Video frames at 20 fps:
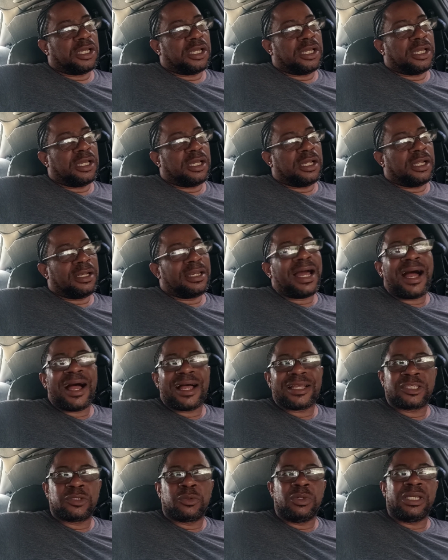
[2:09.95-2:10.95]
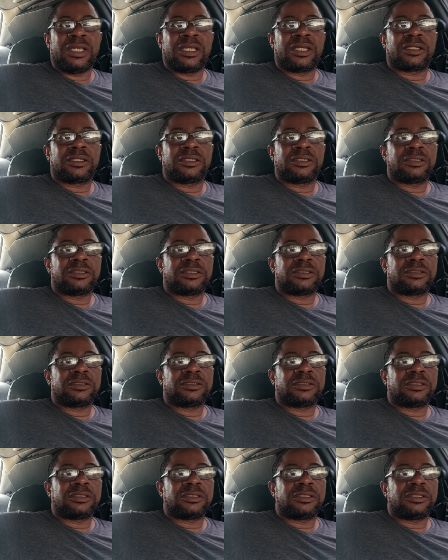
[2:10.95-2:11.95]
Last week,
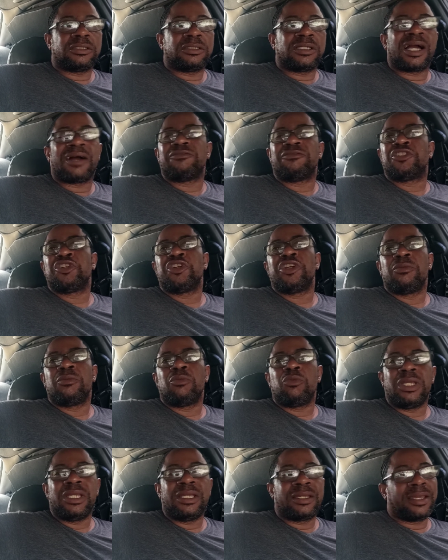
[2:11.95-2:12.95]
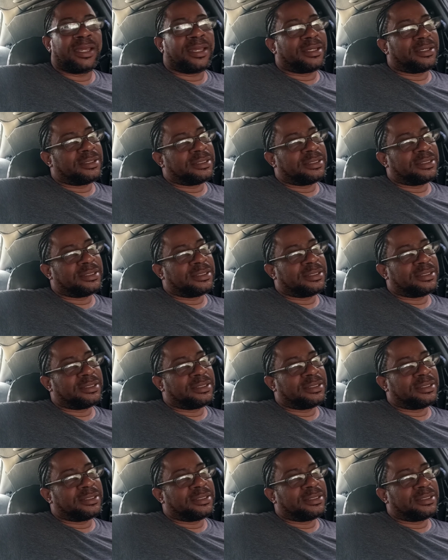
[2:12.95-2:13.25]
you have Dream Weekend.